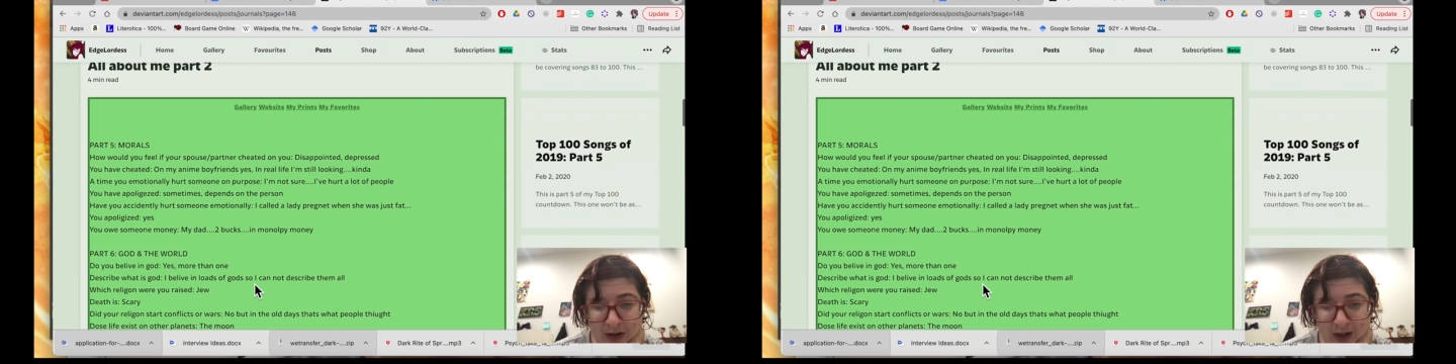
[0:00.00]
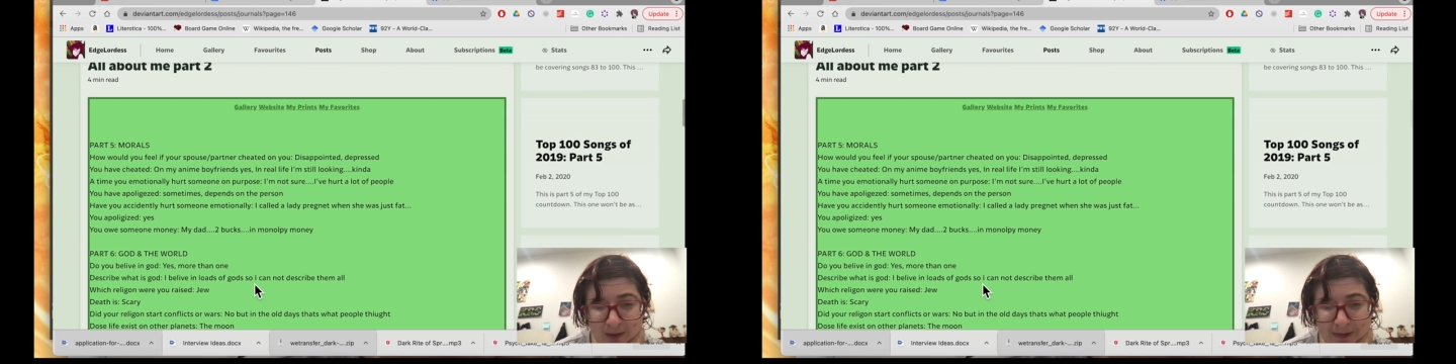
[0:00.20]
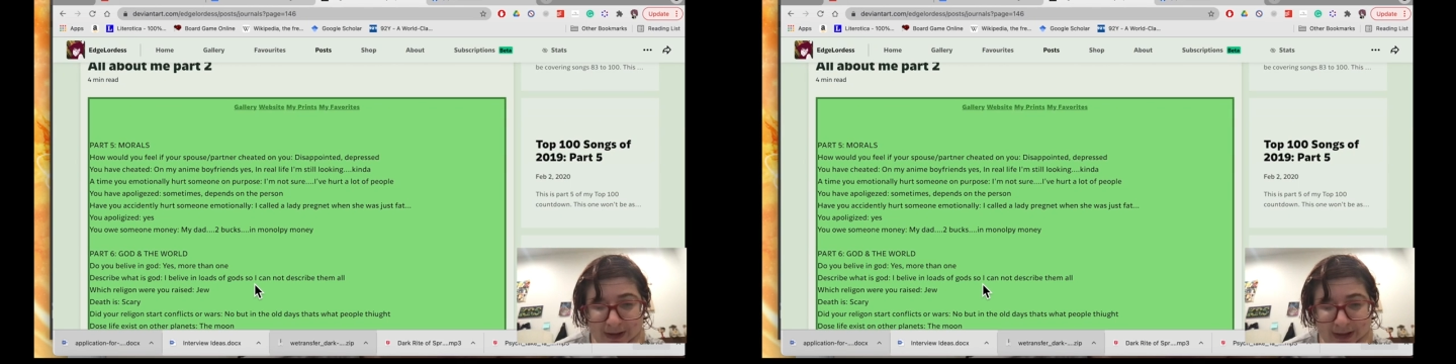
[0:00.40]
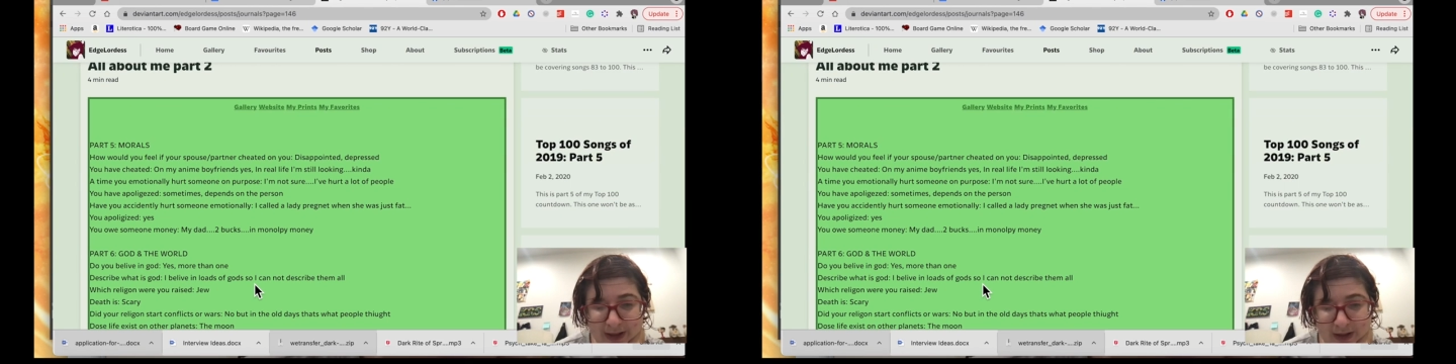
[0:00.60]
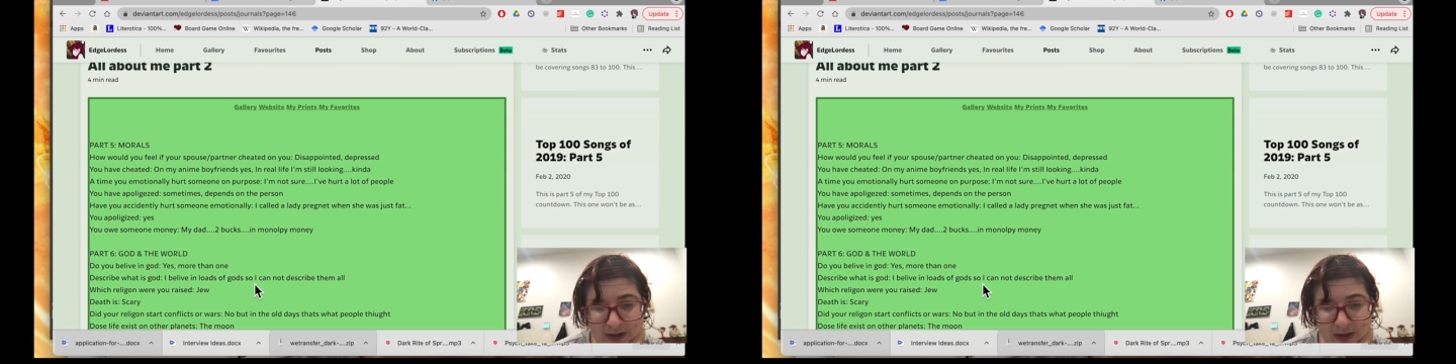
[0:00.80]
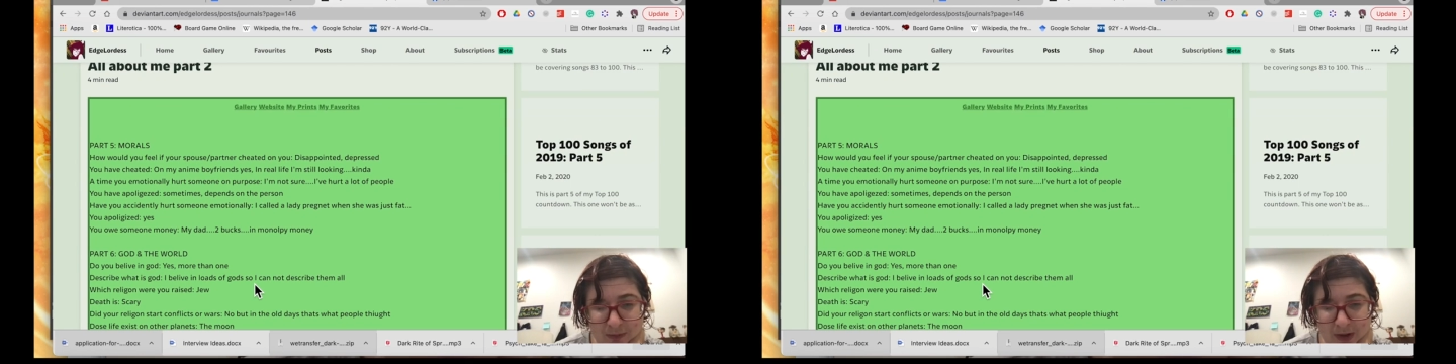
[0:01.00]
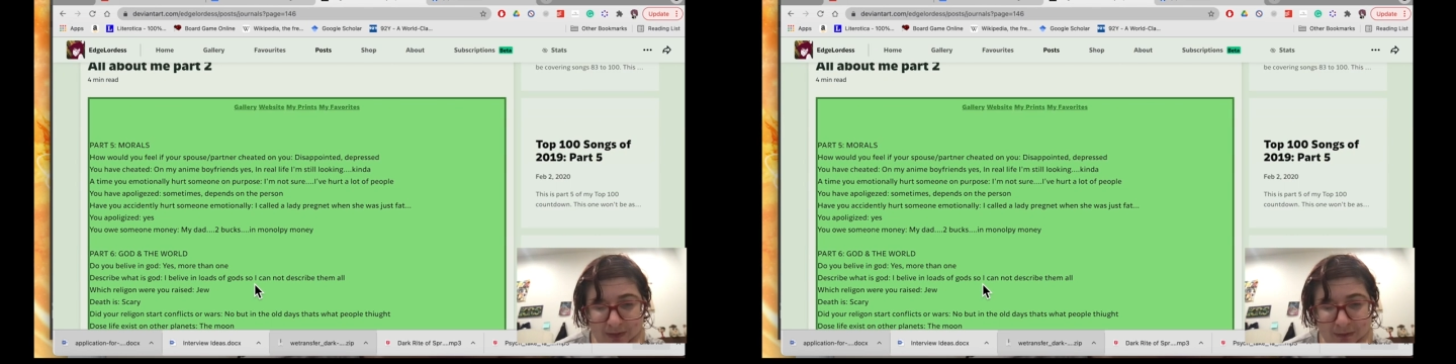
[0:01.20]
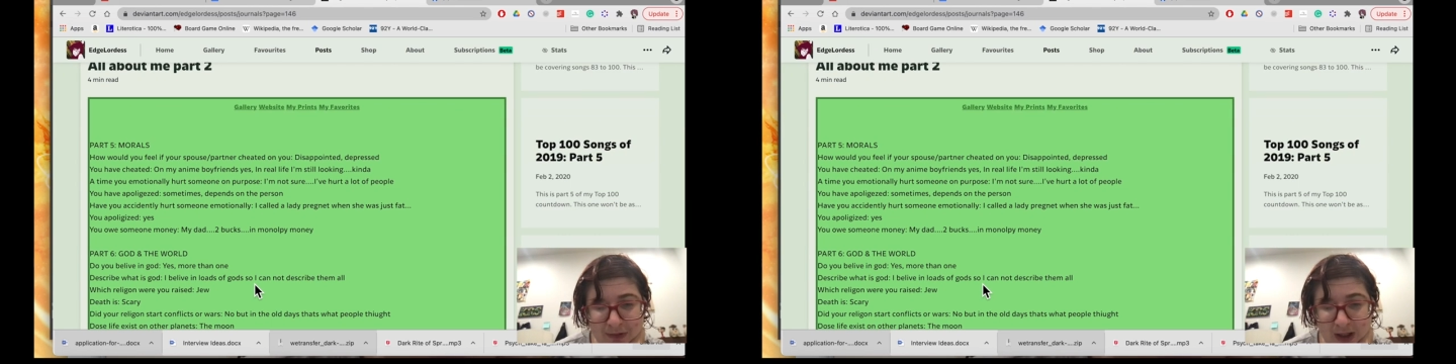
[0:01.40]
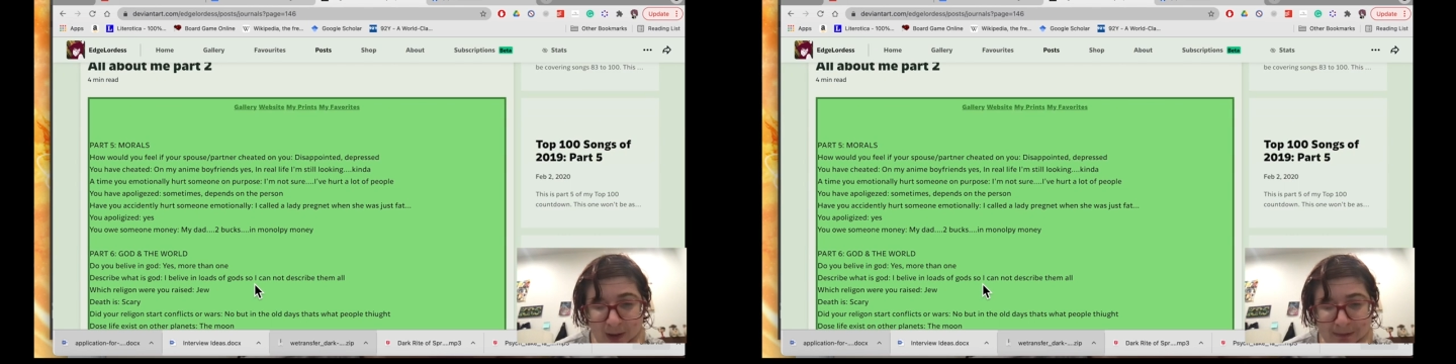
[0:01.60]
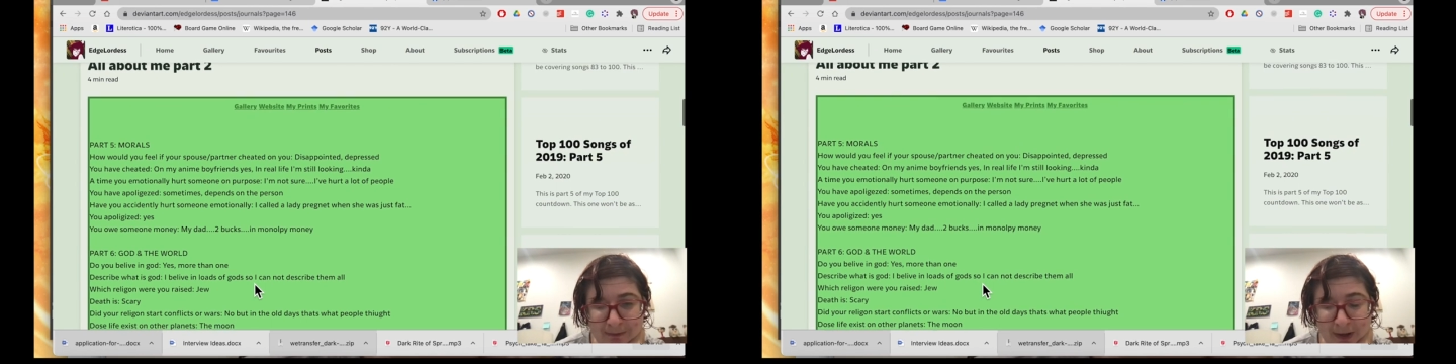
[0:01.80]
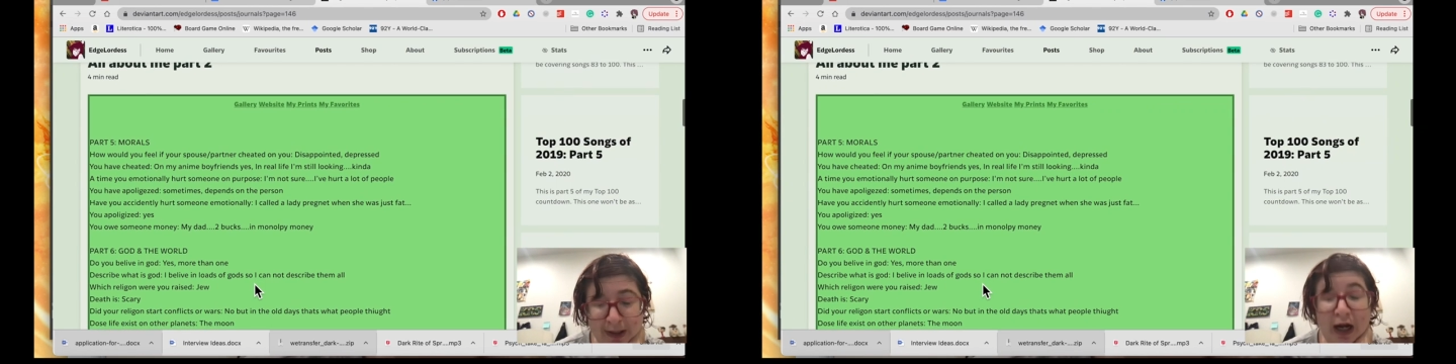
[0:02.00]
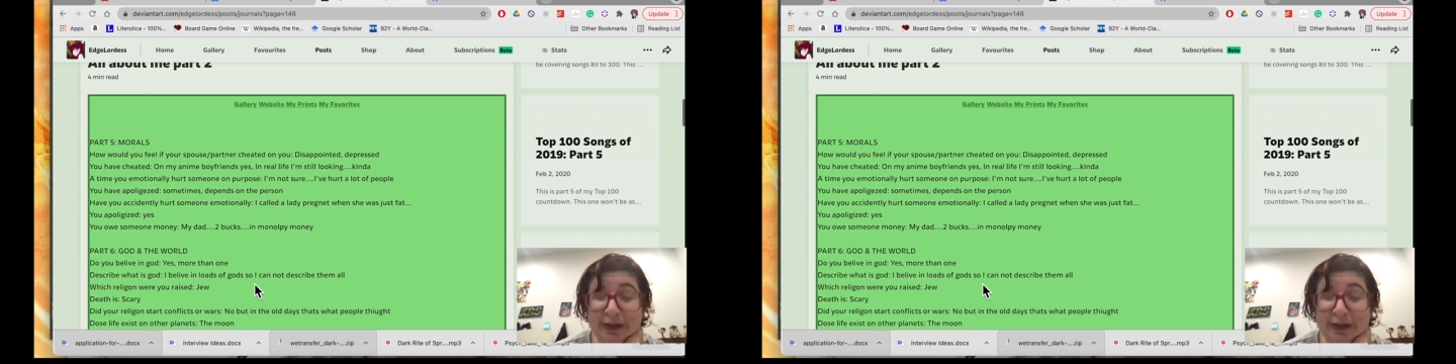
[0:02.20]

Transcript: My dad, $2 in Monopoly money.